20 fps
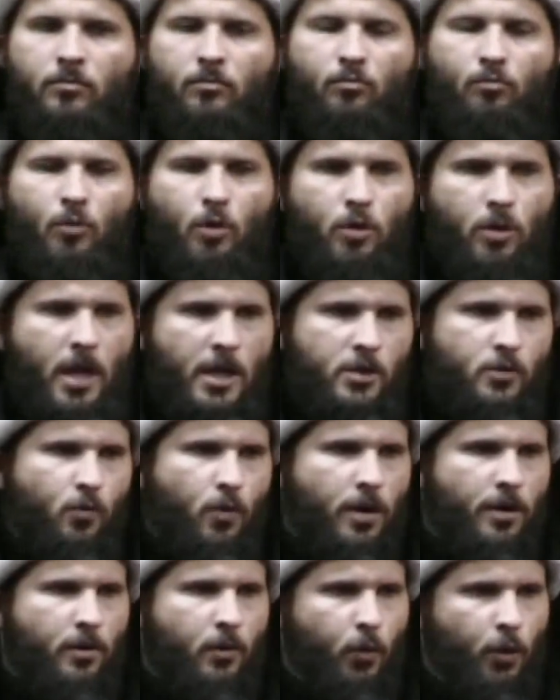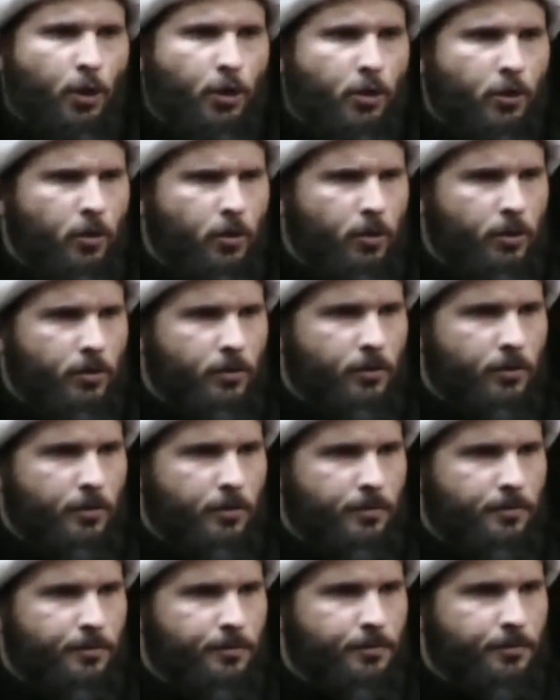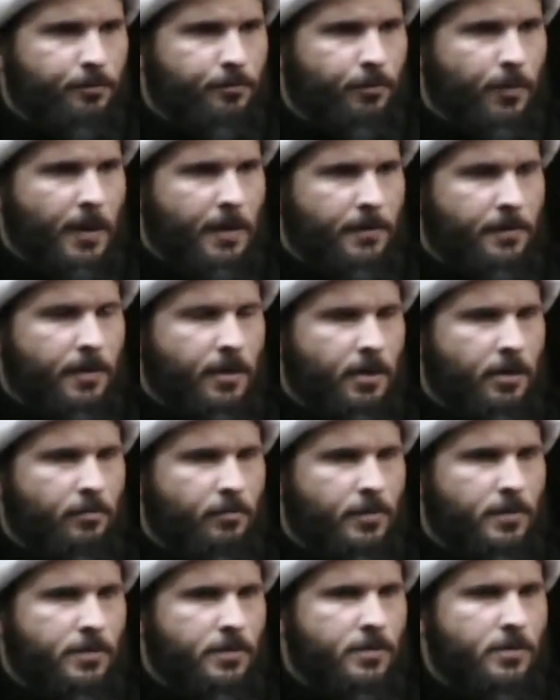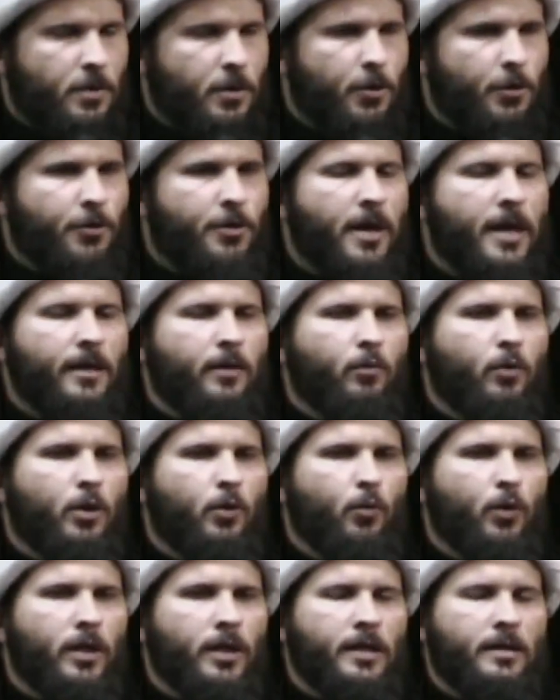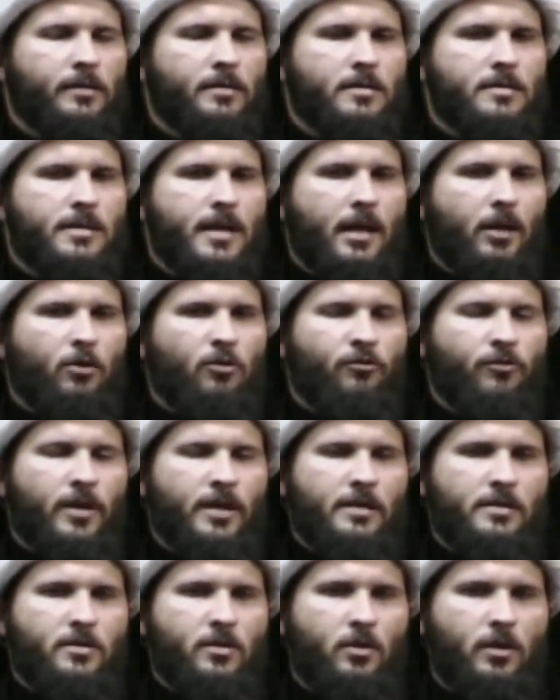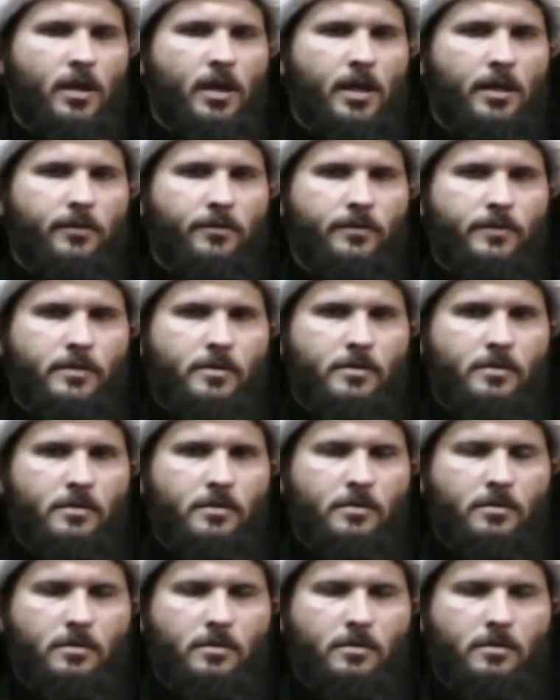And that's why they were killed by the enemies. They were willing to sacrifice their lives.